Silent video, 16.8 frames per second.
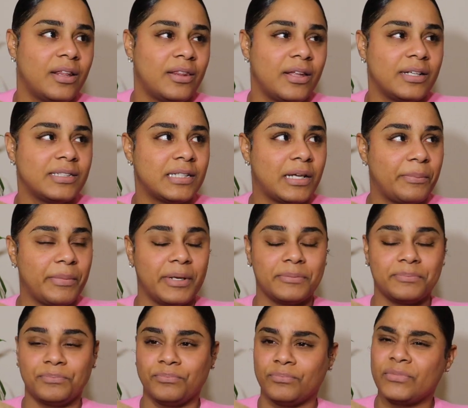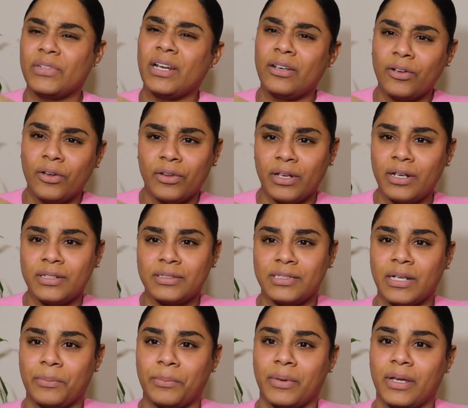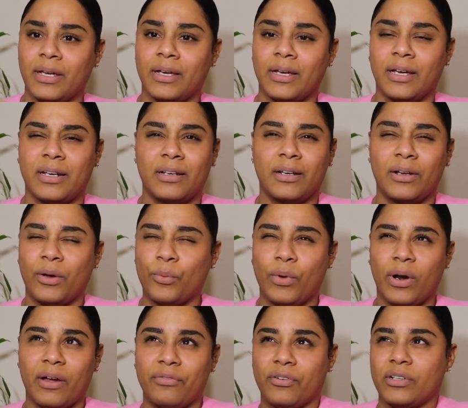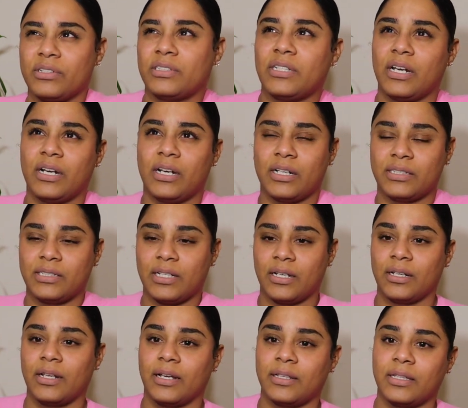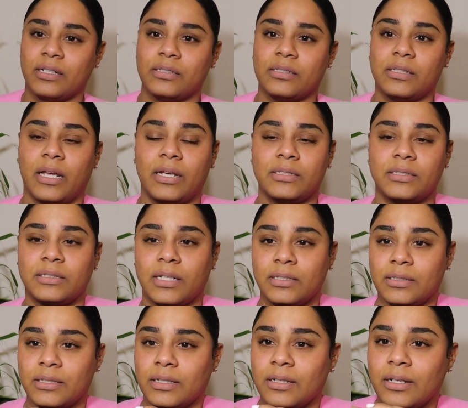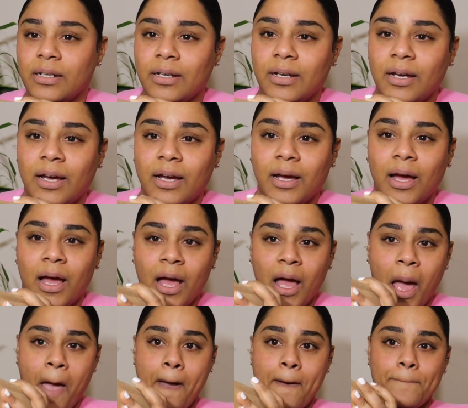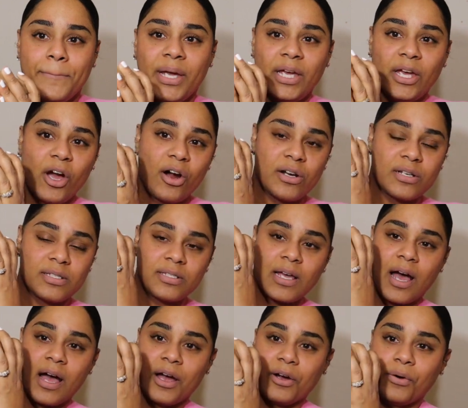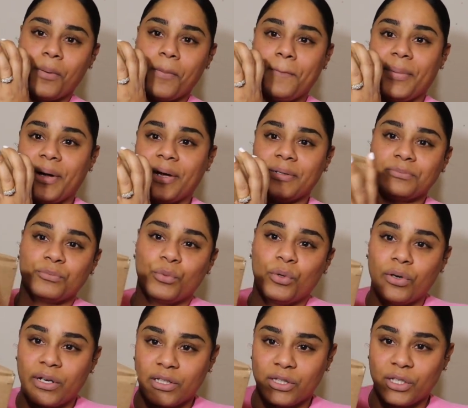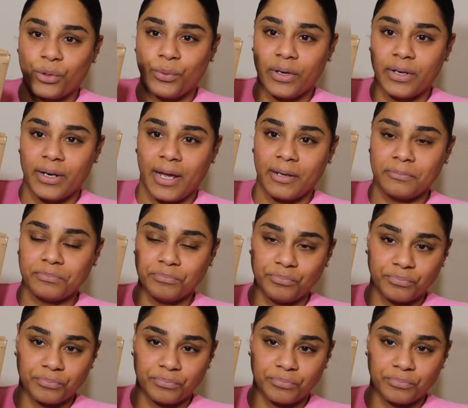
they sent me. They did send me it. When I first said it, it sounded like they sent it PR style, but we'll get there one day.